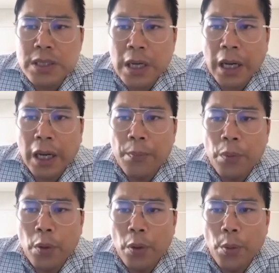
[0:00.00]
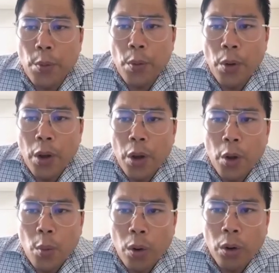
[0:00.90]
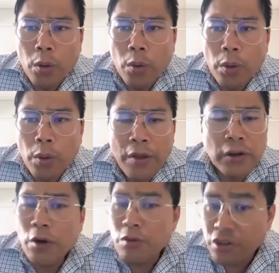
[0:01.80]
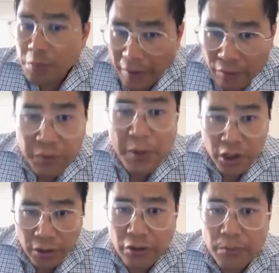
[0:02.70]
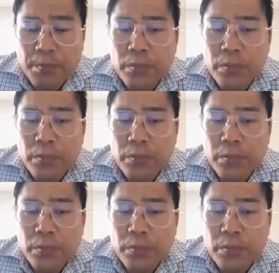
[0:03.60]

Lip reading: there's a lot of respect for specialists.